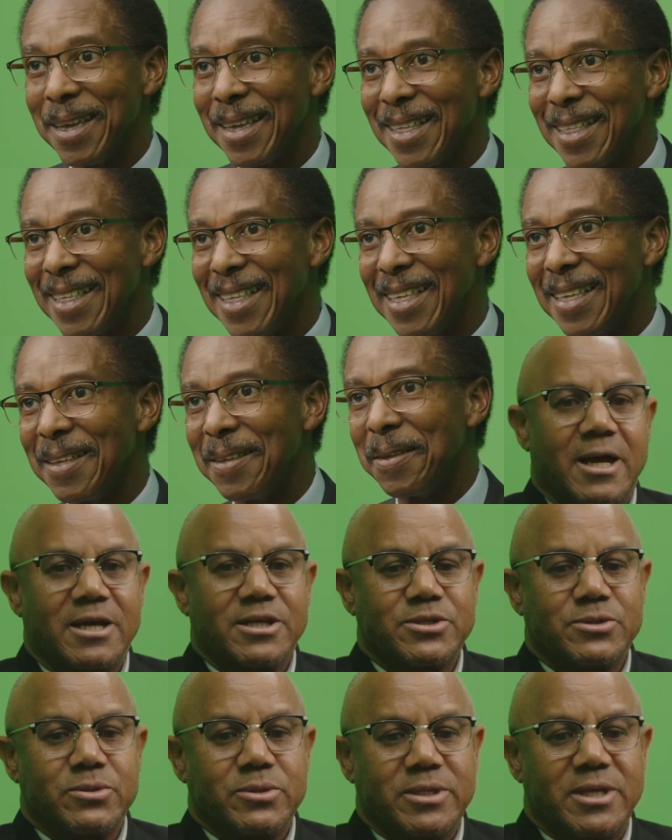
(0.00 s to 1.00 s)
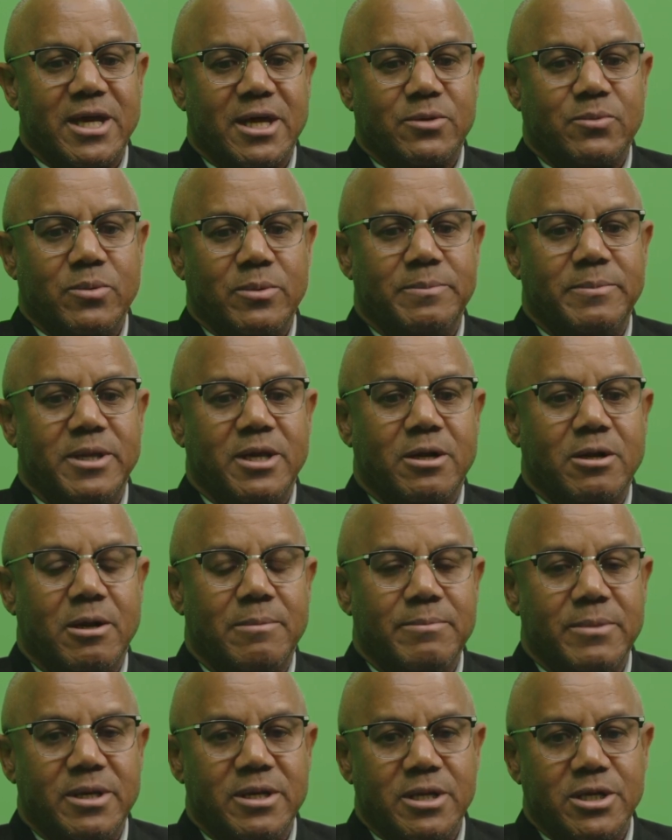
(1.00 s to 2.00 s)
Yeah, so that would be a
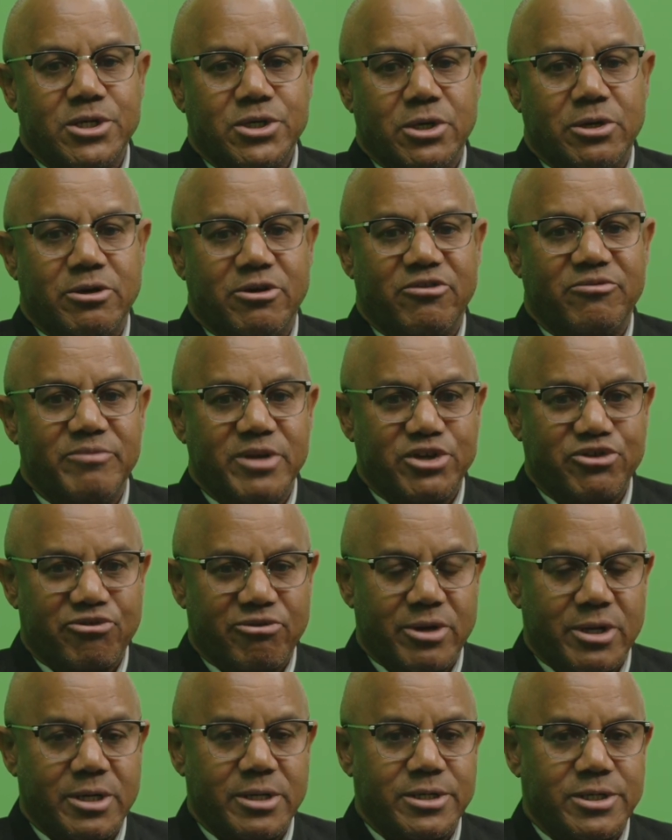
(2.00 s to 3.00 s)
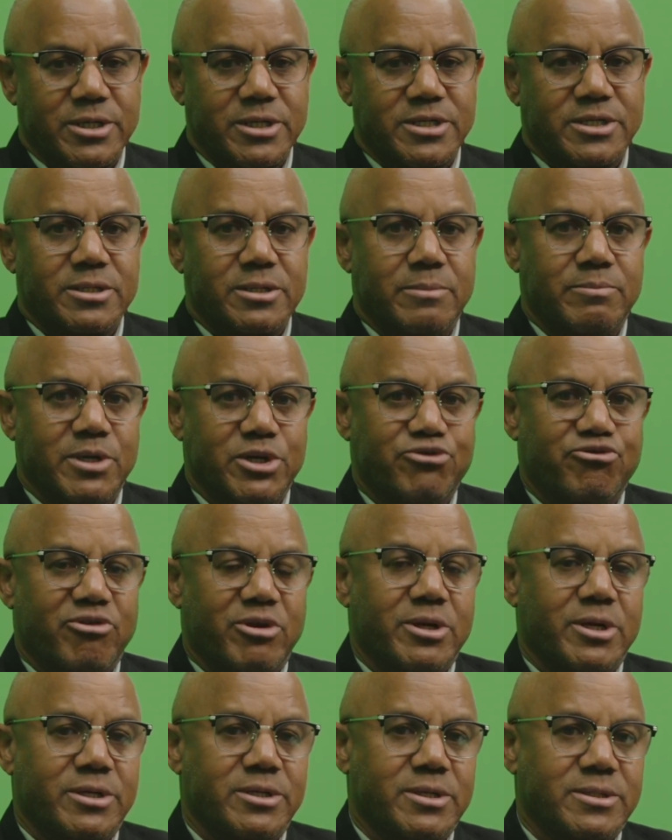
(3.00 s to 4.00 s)
combination of meteorologists. The
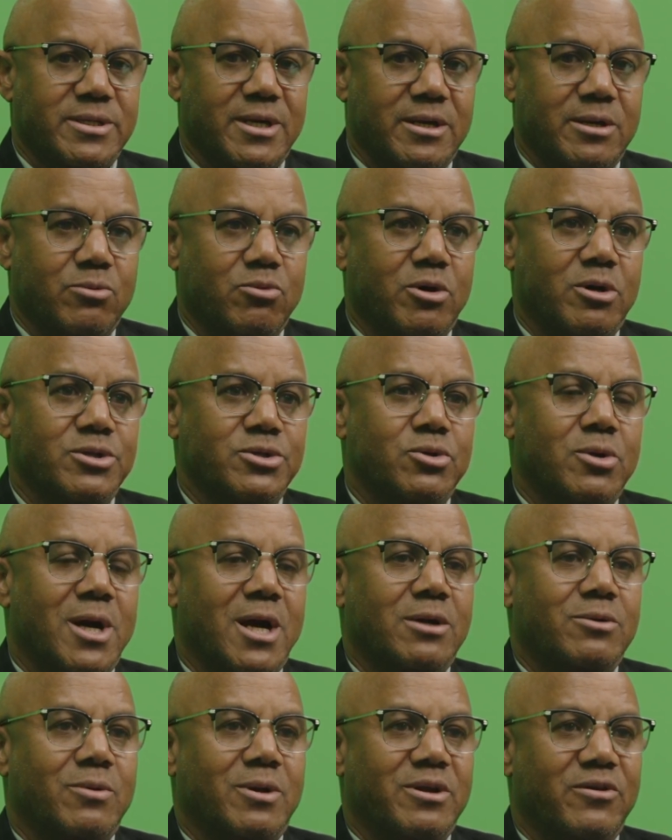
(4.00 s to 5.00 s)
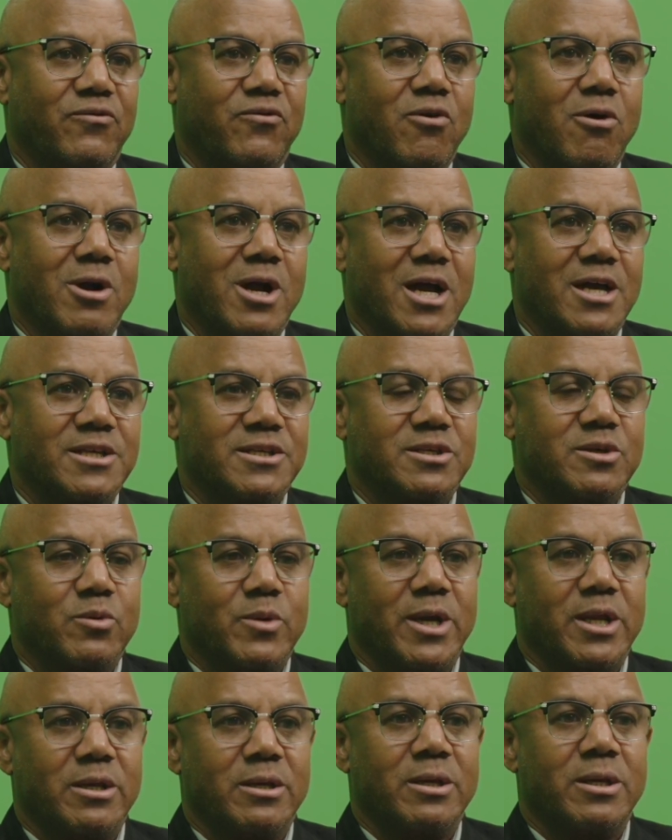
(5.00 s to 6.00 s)
meteorologists are the ones who actually forecast the
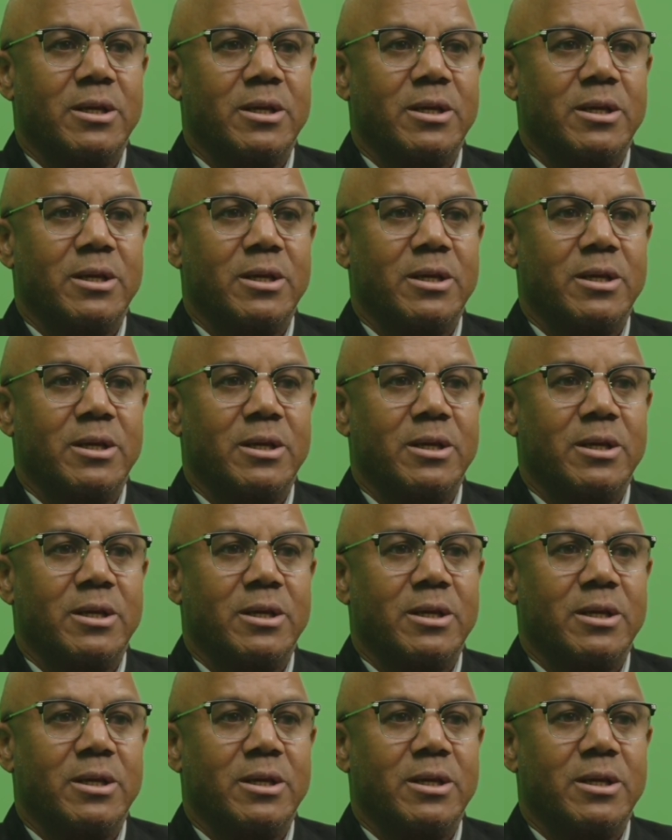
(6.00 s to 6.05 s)
weather.